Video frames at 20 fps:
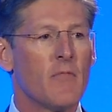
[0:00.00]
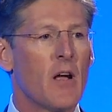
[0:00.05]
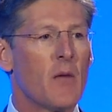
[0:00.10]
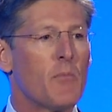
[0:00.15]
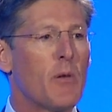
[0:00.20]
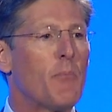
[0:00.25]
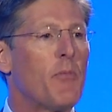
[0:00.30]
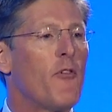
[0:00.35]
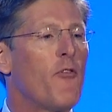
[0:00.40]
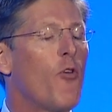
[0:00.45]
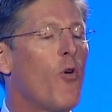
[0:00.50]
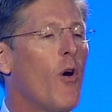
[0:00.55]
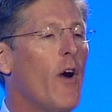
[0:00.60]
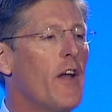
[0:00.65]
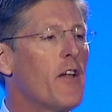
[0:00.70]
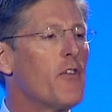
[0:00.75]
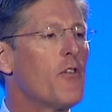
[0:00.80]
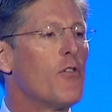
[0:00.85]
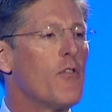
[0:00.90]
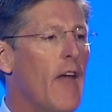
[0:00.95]
But before
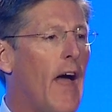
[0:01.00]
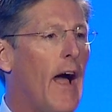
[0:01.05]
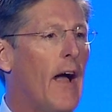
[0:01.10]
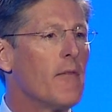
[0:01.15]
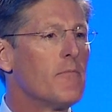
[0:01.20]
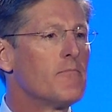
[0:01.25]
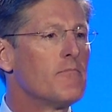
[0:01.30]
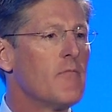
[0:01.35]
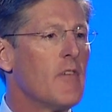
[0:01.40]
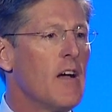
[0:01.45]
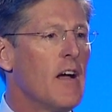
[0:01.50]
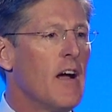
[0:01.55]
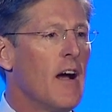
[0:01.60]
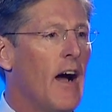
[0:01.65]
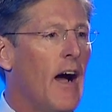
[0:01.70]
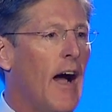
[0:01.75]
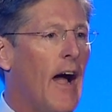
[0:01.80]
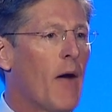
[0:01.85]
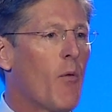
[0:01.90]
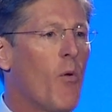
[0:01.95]
I do that,
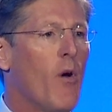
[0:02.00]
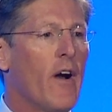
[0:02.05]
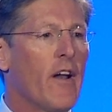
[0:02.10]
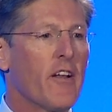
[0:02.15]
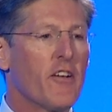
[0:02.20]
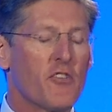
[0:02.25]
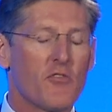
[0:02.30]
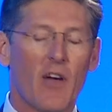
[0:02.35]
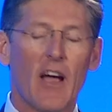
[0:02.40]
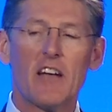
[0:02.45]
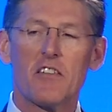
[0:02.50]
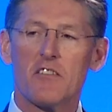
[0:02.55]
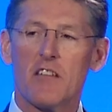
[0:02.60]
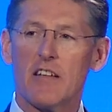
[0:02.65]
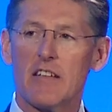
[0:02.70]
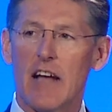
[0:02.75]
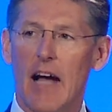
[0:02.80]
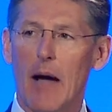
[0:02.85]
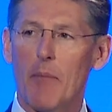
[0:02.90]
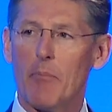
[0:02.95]
I want to address the
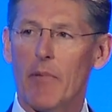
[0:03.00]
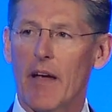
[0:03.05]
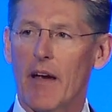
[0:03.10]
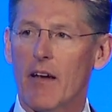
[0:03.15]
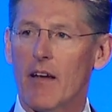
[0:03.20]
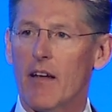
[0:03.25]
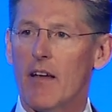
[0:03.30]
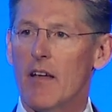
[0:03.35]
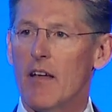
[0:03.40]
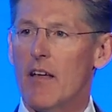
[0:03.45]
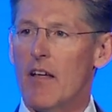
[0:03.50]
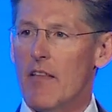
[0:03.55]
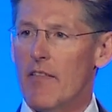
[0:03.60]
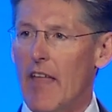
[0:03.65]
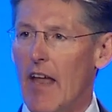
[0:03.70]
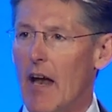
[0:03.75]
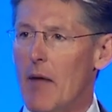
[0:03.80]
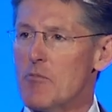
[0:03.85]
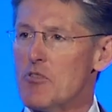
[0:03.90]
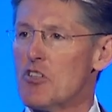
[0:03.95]
topic
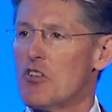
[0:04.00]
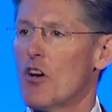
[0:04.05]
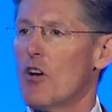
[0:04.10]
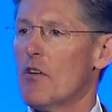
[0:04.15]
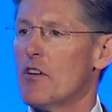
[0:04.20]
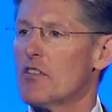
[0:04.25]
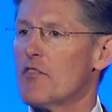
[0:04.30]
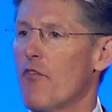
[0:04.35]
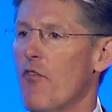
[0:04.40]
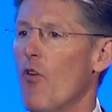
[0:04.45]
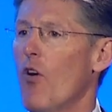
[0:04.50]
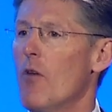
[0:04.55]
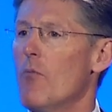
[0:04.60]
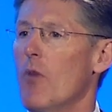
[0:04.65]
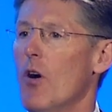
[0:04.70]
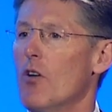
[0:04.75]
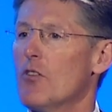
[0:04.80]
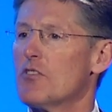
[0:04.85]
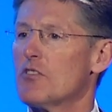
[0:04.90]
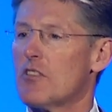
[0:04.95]
that I'm sure is
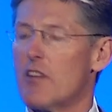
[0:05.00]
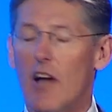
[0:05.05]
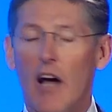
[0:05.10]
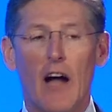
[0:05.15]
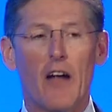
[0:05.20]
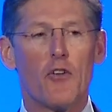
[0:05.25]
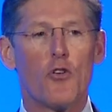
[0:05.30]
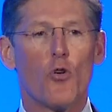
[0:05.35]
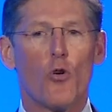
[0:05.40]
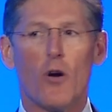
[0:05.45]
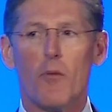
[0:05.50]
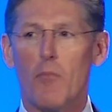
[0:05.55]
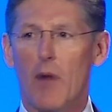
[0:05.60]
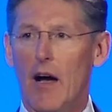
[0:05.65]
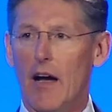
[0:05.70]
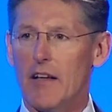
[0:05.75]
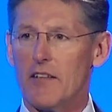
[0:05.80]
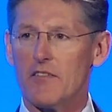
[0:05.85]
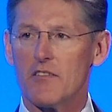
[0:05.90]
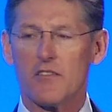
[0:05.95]
foremost on your
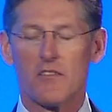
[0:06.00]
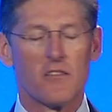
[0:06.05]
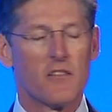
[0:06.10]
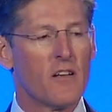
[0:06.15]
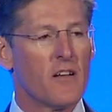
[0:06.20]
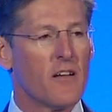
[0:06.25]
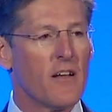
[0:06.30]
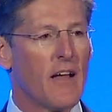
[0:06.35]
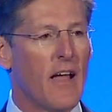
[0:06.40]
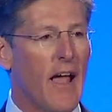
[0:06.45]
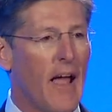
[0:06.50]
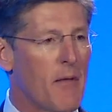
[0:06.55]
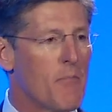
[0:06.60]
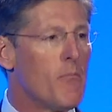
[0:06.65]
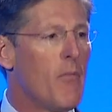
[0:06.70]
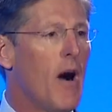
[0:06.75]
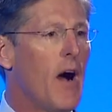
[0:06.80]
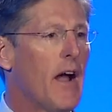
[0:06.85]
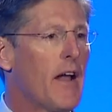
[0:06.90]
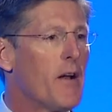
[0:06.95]
minds and
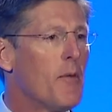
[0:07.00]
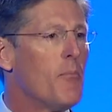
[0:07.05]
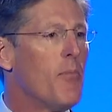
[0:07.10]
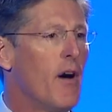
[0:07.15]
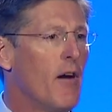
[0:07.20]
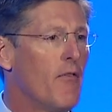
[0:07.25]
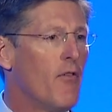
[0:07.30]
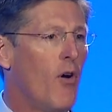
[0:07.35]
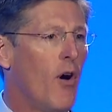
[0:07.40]
mine above